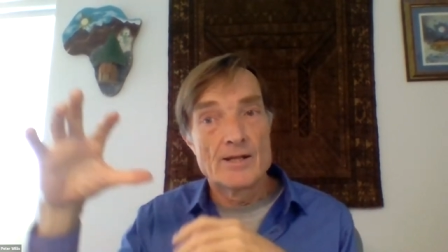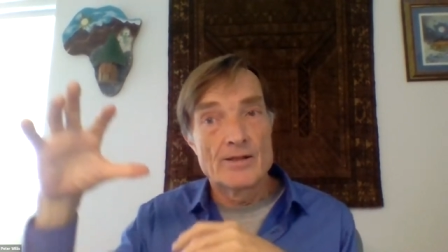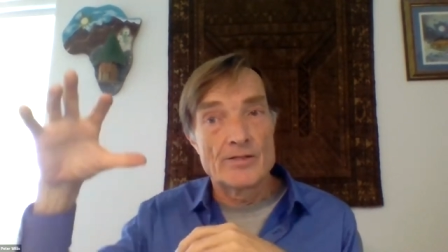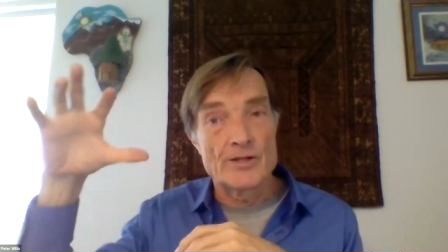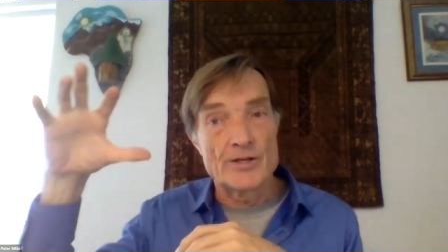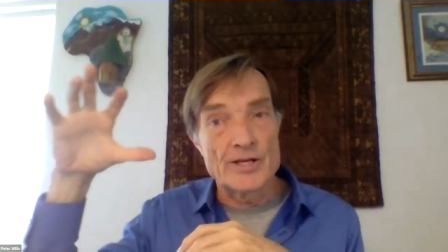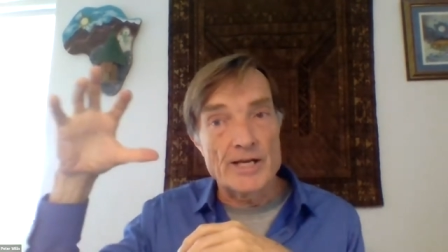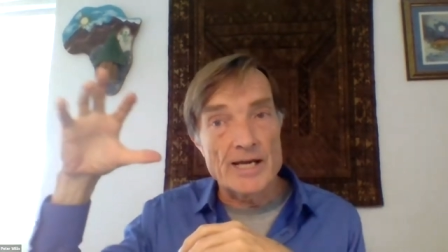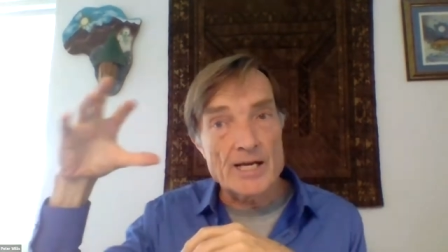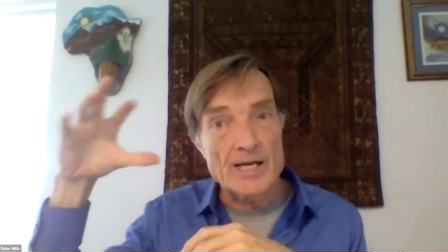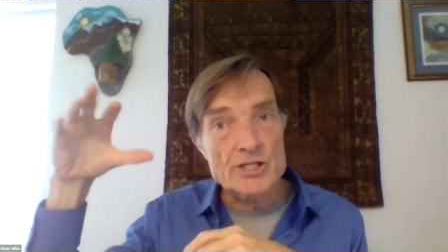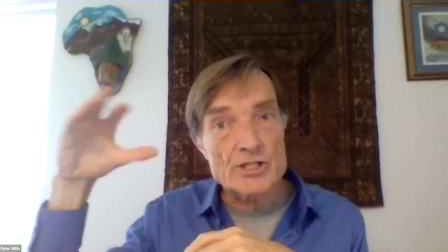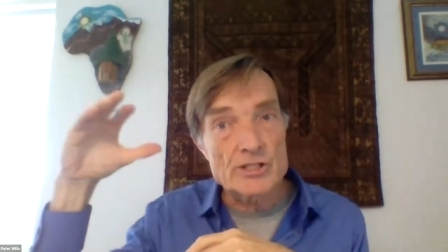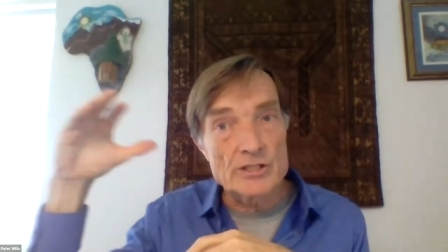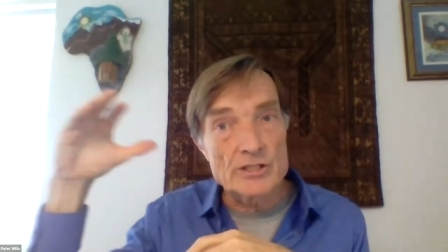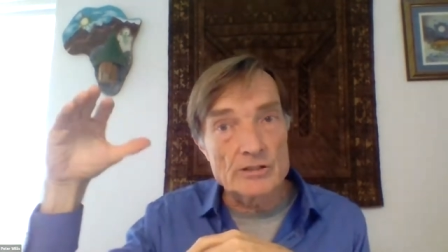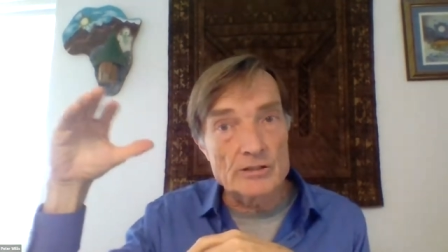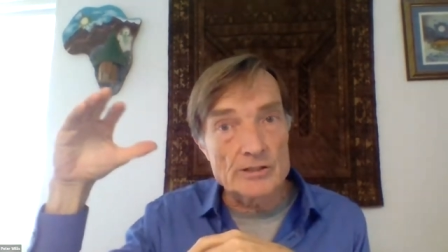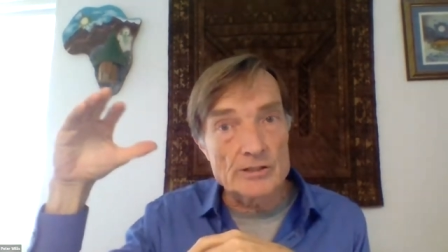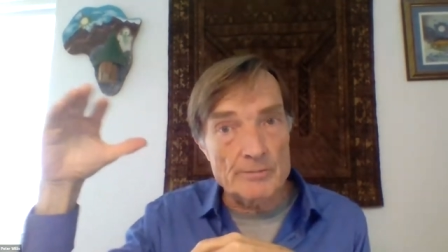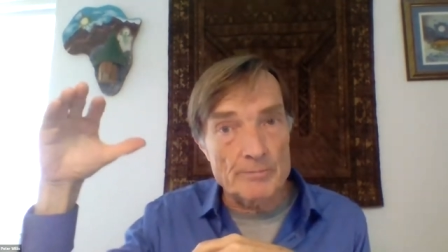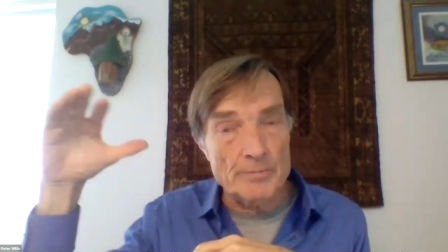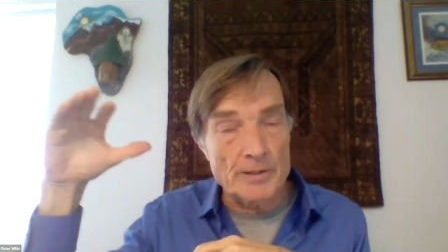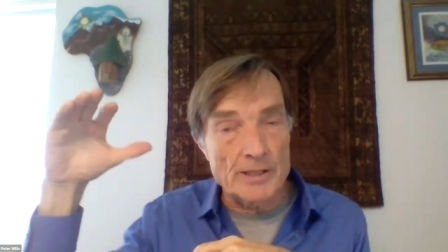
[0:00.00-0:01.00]
the
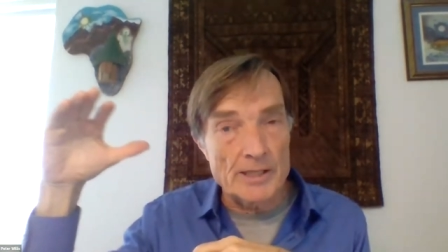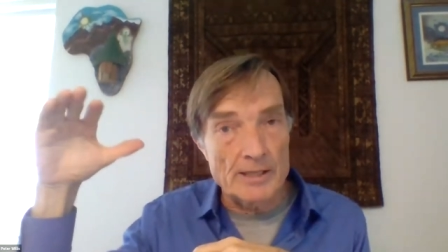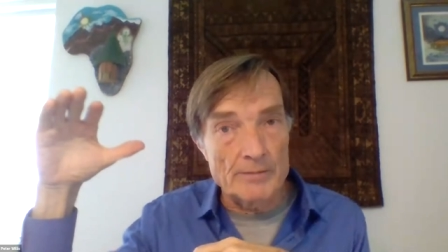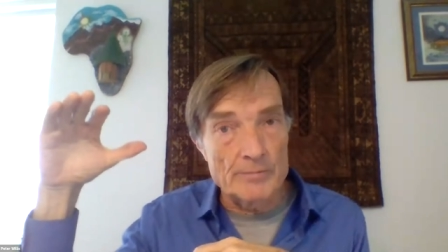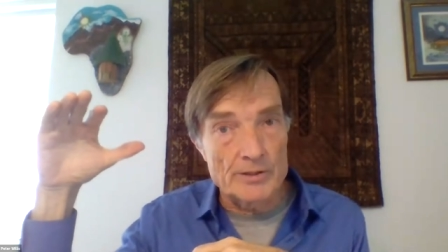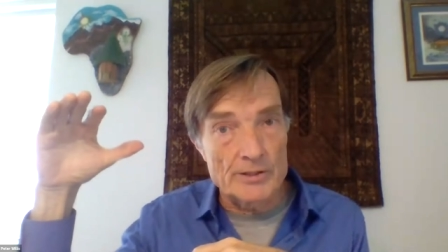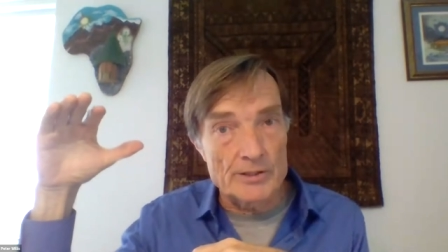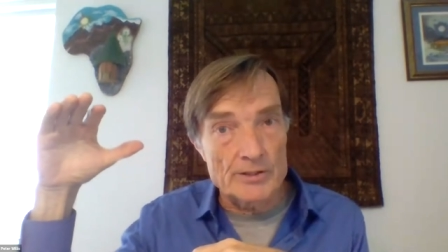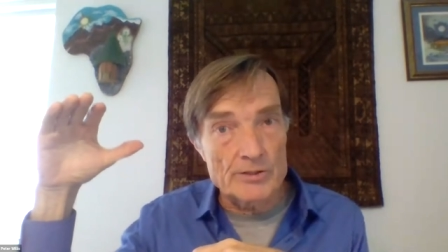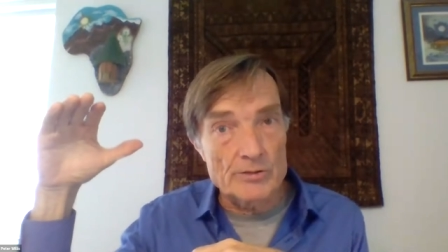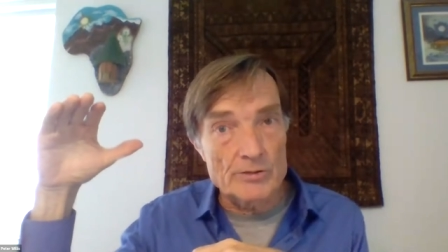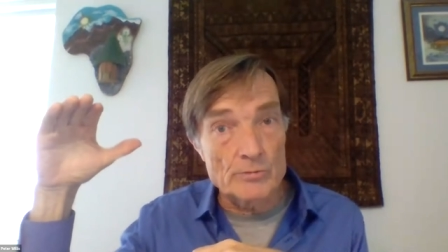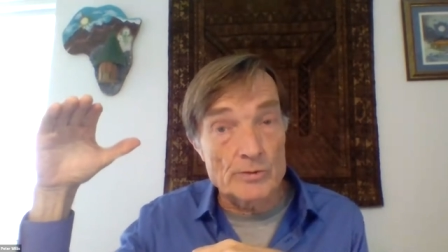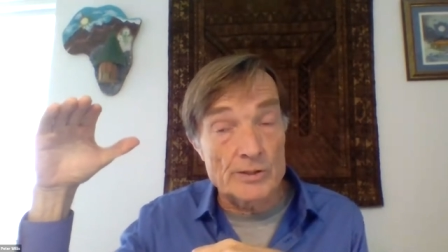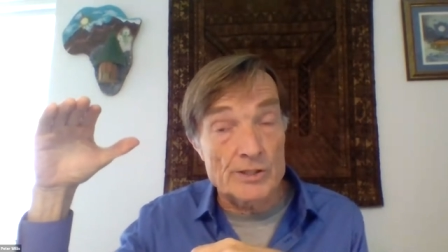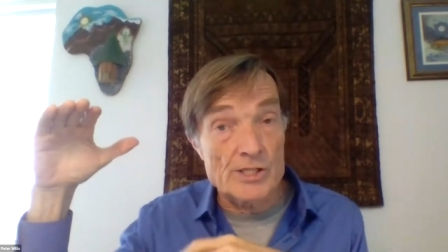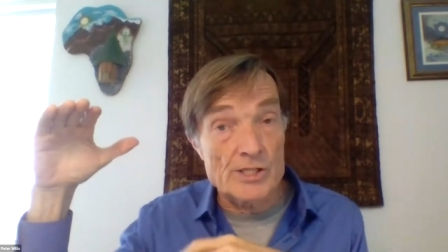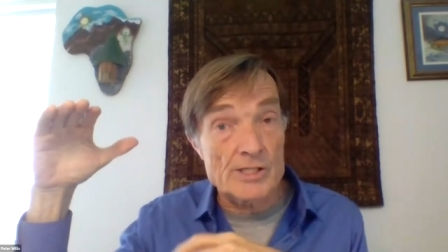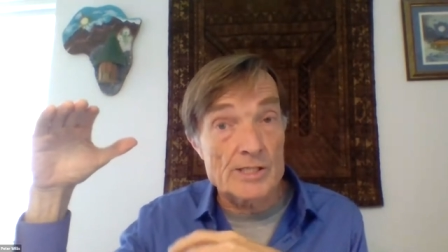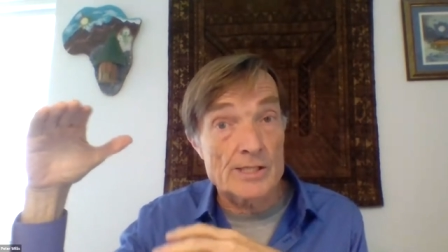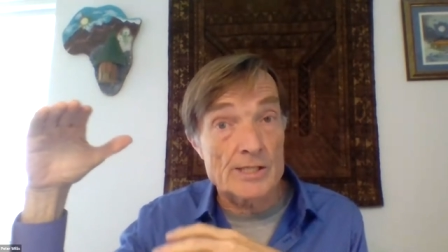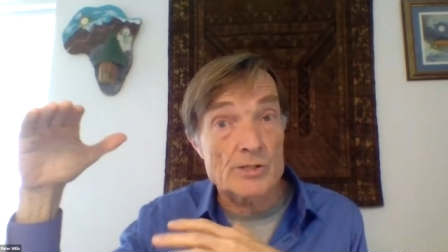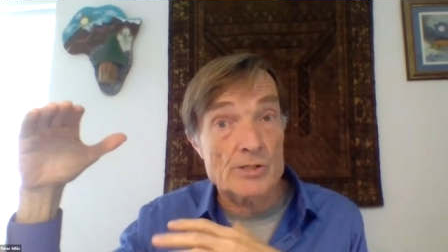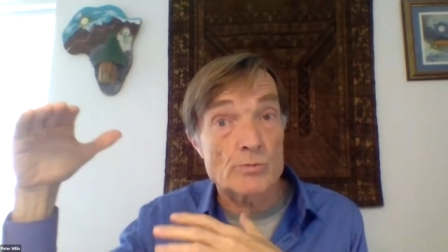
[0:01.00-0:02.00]
National Department, which
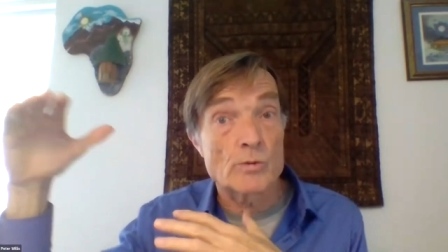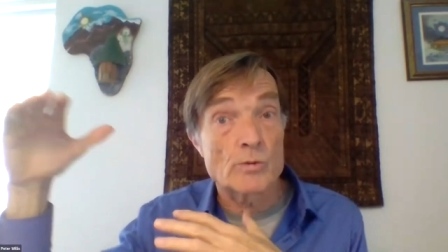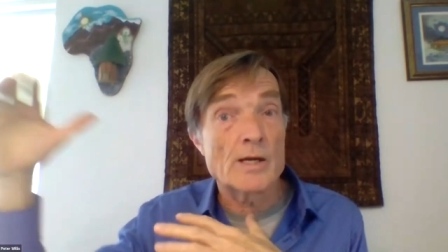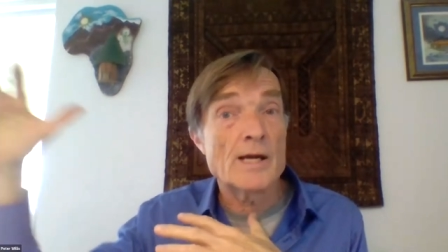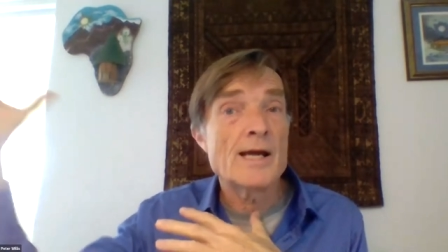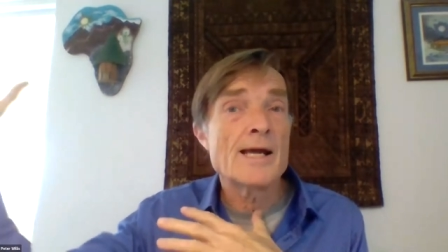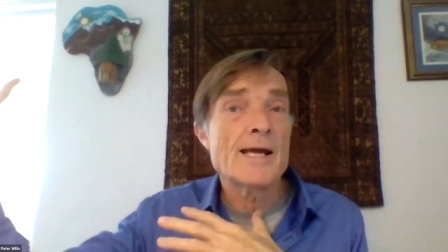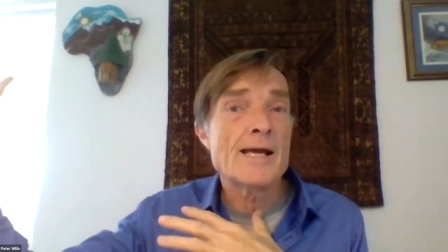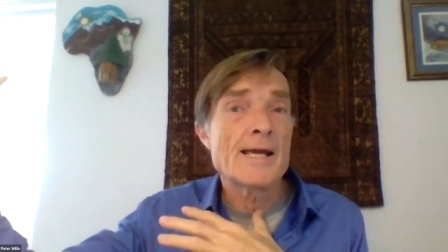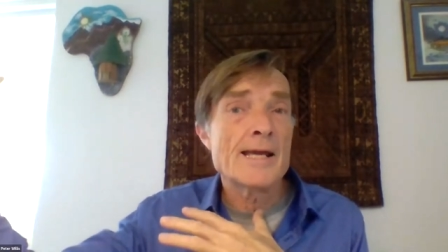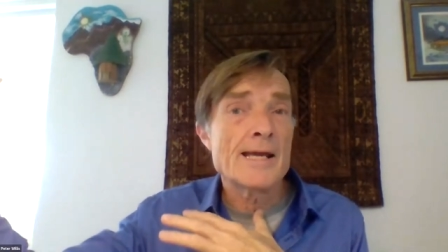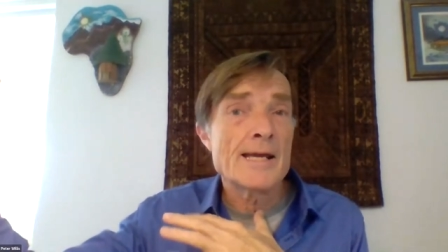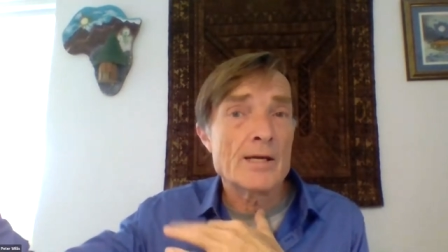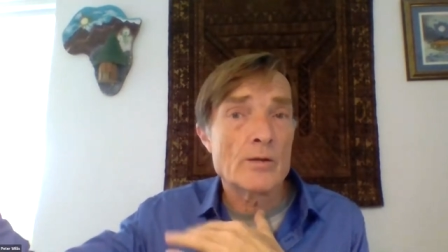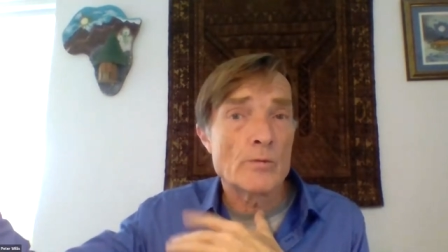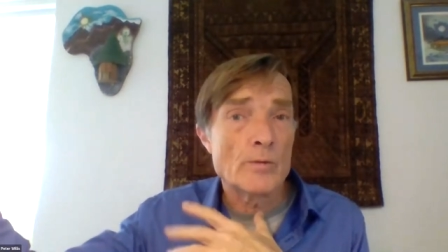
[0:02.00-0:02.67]
sits way